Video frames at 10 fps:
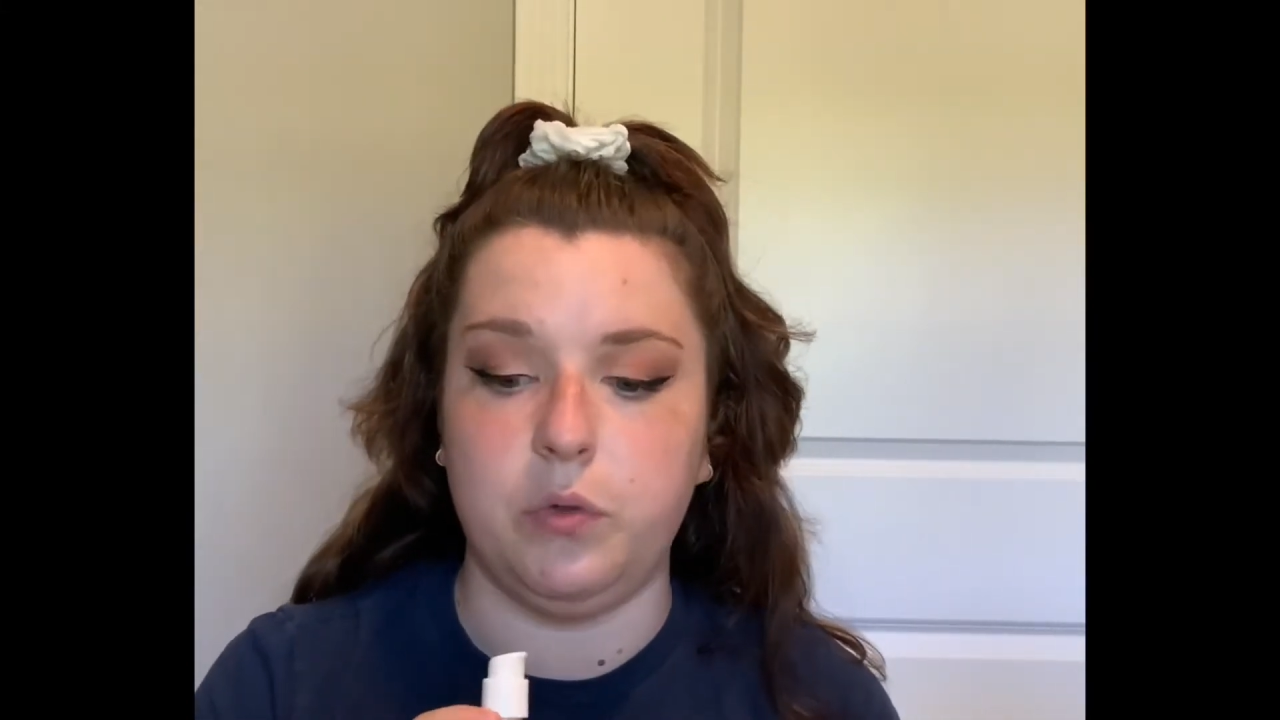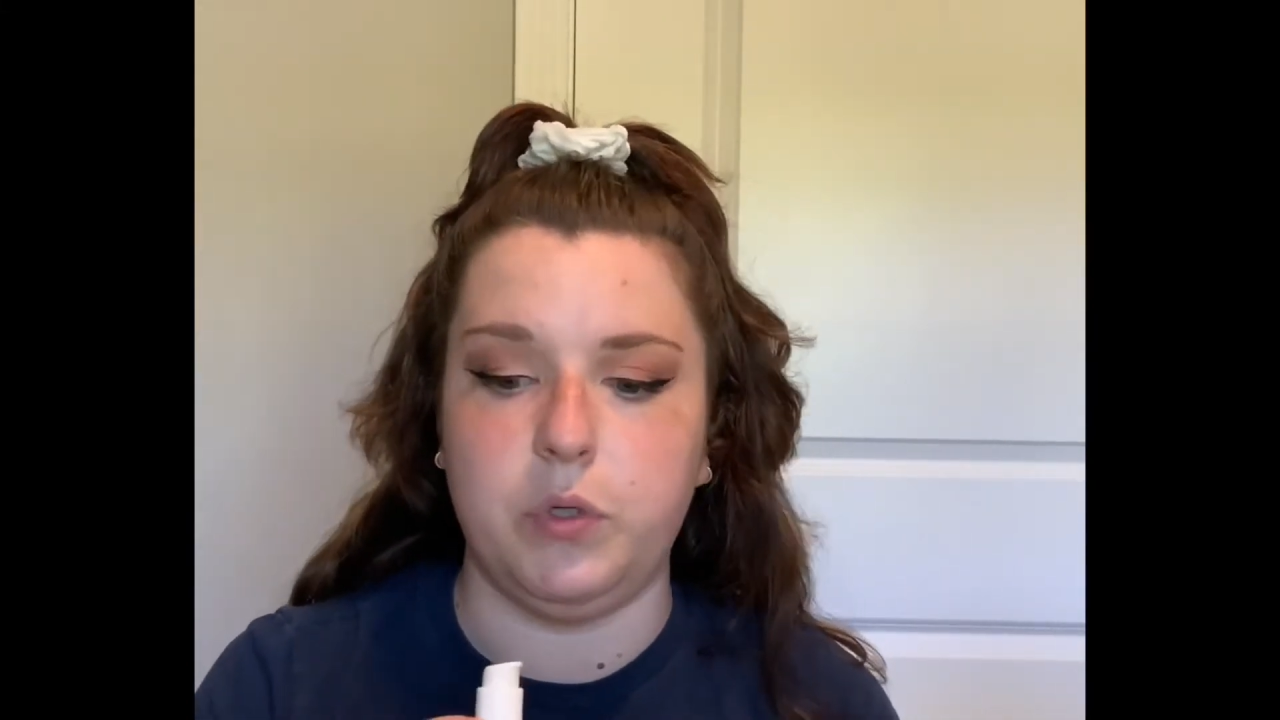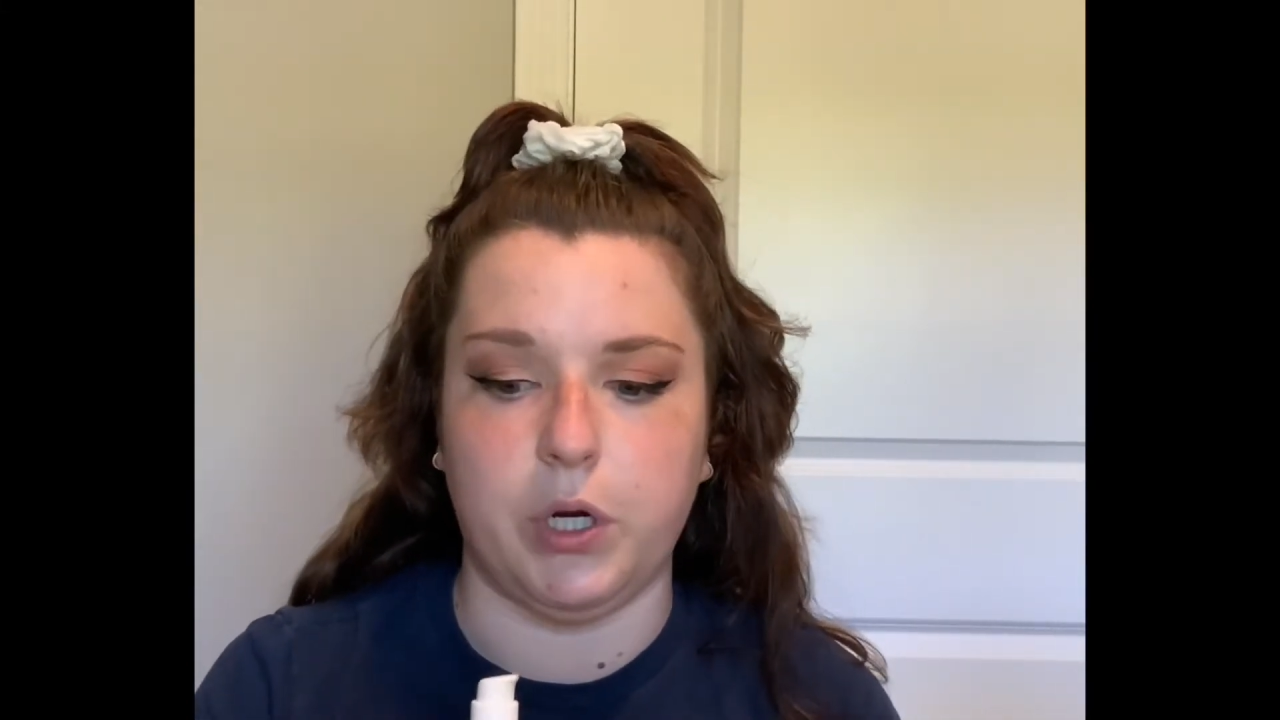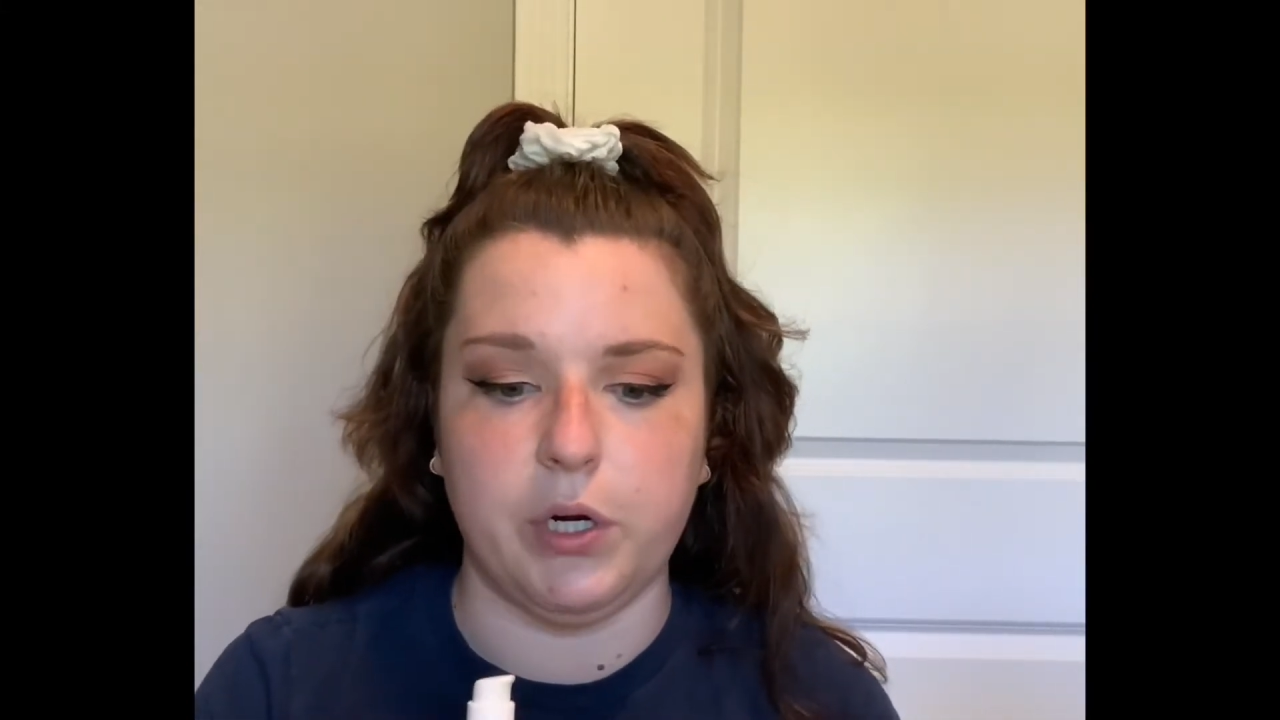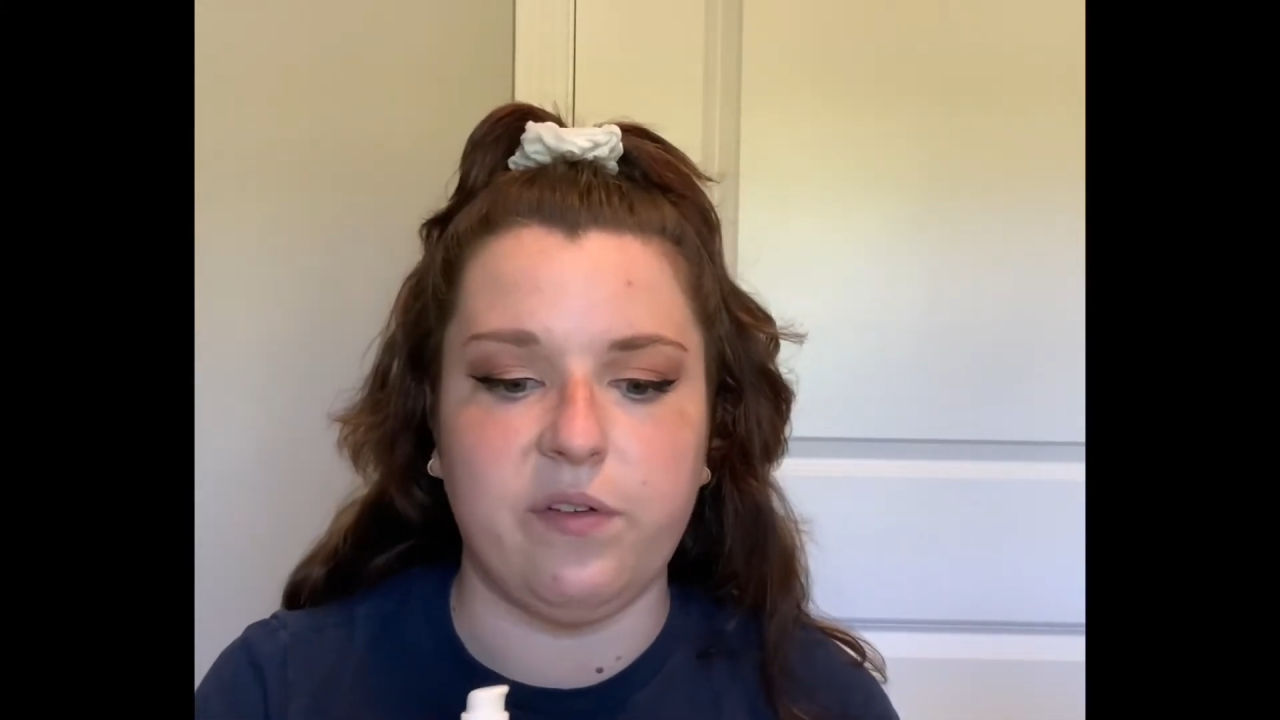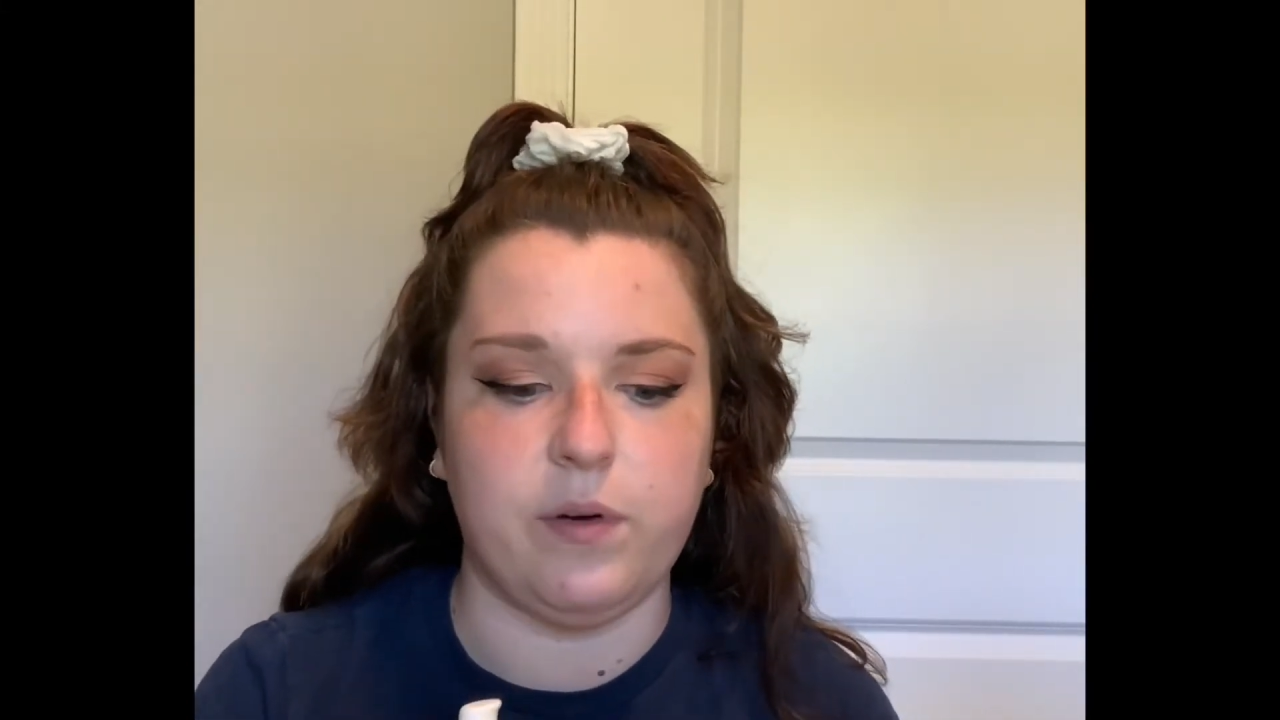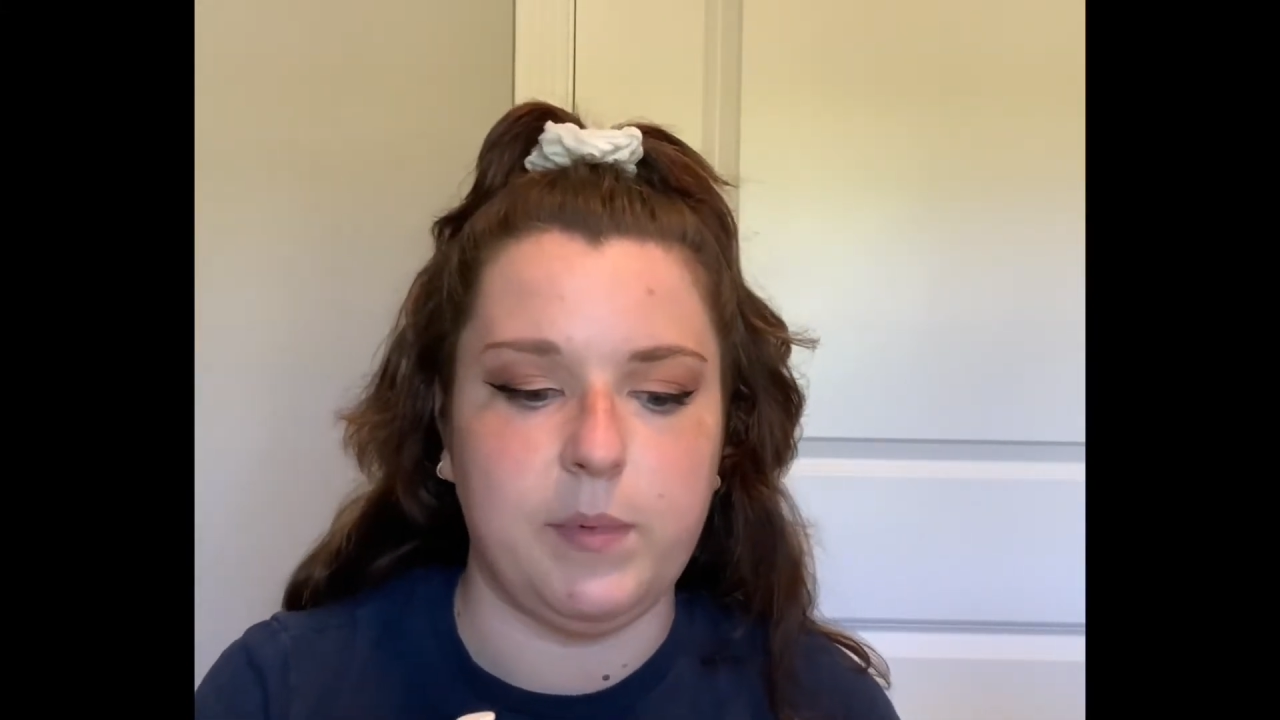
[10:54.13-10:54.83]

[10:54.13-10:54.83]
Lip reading: dark for